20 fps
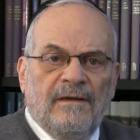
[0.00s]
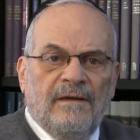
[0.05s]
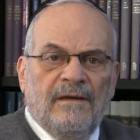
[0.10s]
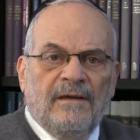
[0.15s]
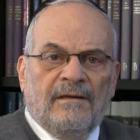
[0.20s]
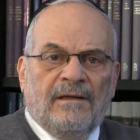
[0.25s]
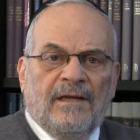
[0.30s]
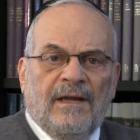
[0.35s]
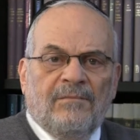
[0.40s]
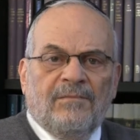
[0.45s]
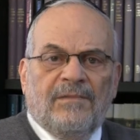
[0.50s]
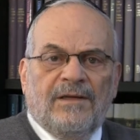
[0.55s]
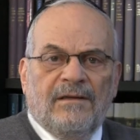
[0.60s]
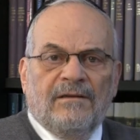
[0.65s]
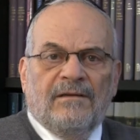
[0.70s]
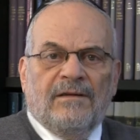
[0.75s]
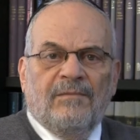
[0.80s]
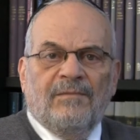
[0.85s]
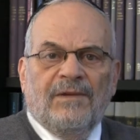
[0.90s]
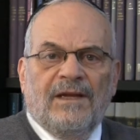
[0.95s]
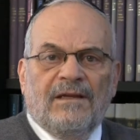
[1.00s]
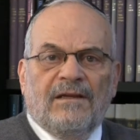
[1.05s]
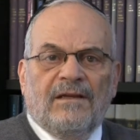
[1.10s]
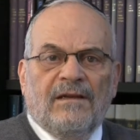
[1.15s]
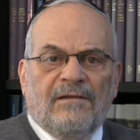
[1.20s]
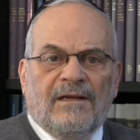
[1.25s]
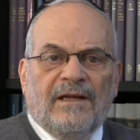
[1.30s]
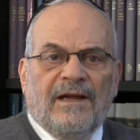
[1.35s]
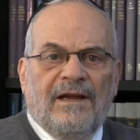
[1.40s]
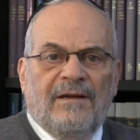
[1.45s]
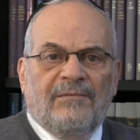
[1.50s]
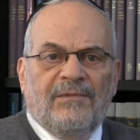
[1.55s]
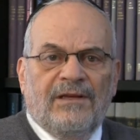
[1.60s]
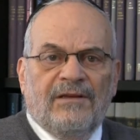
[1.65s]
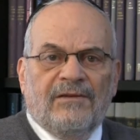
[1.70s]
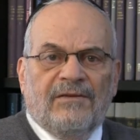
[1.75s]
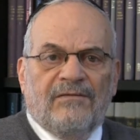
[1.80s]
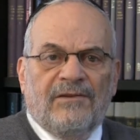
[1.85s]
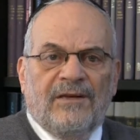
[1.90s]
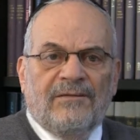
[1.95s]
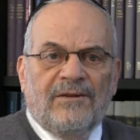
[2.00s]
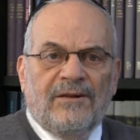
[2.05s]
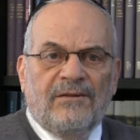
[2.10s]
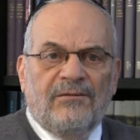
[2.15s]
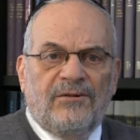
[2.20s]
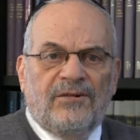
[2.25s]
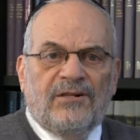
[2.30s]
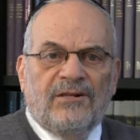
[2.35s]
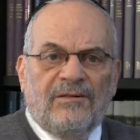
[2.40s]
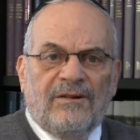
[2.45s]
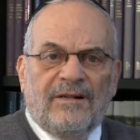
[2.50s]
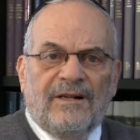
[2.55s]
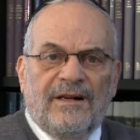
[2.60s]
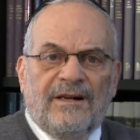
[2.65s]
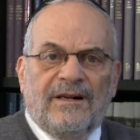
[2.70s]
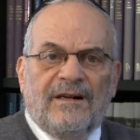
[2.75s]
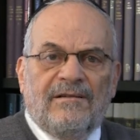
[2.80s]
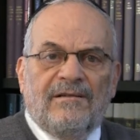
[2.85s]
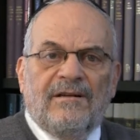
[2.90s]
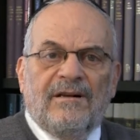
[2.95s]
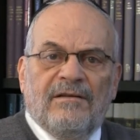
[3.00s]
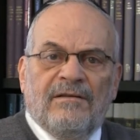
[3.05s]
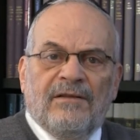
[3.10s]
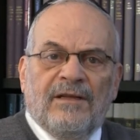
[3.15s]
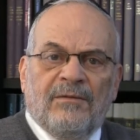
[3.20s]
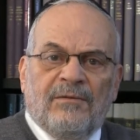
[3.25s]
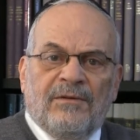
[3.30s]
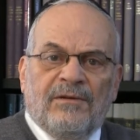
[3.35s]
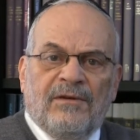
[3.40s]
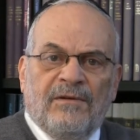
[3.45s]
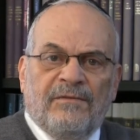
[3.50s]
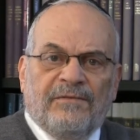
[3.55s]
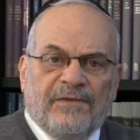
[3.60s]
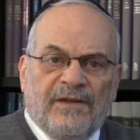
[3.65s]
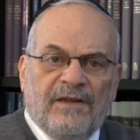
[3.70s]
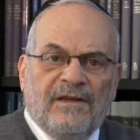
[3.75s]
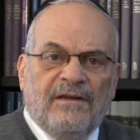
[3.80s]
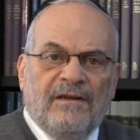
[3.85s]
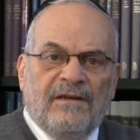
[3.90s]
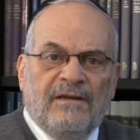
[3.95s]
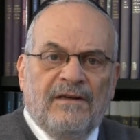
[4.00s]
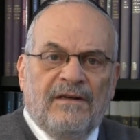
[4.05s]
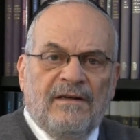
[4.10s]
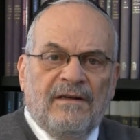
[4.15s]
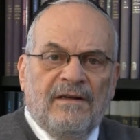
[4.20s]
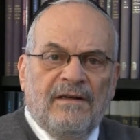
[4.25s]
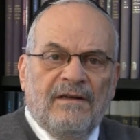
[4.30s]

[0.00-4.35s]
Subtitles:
attempted to make a communist revolution there. They were defeated.